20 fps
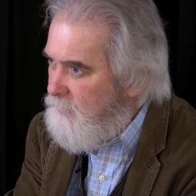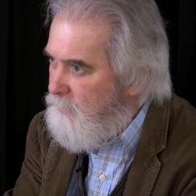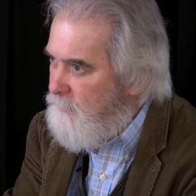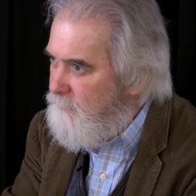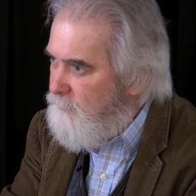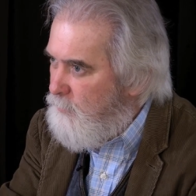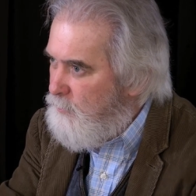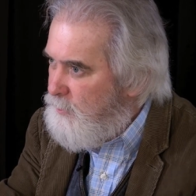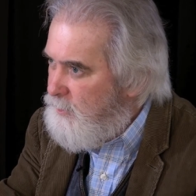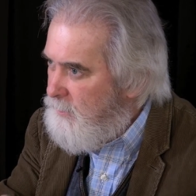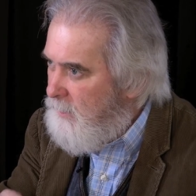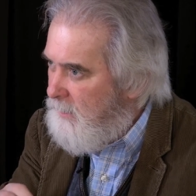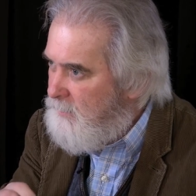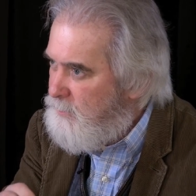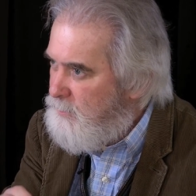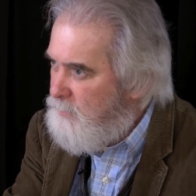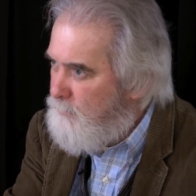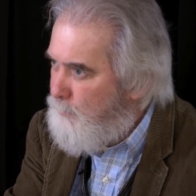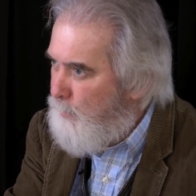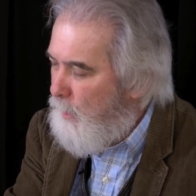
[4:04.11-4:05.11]
The first
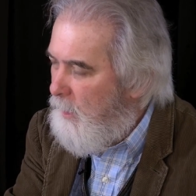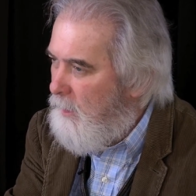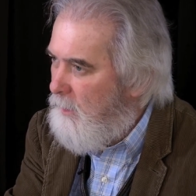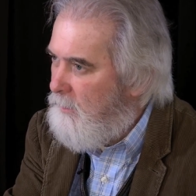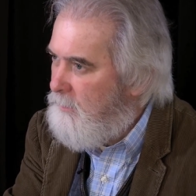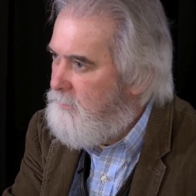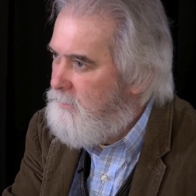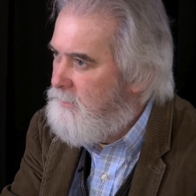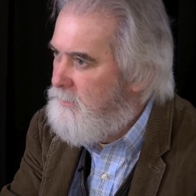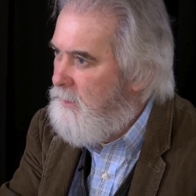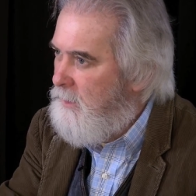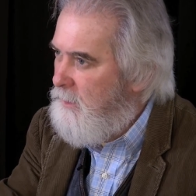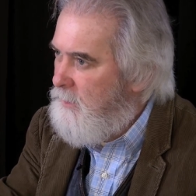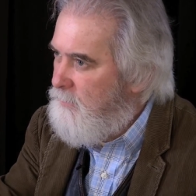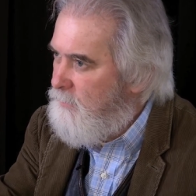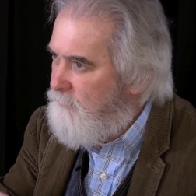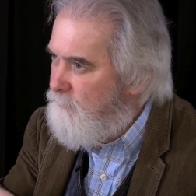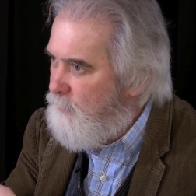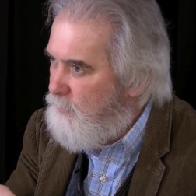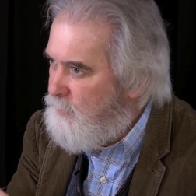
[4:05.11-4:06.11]
national parks,
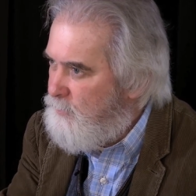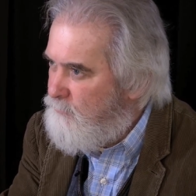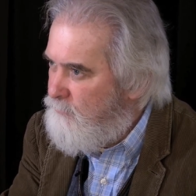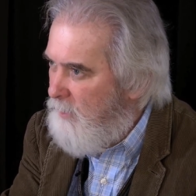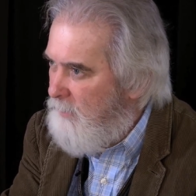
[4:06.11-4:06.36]
the first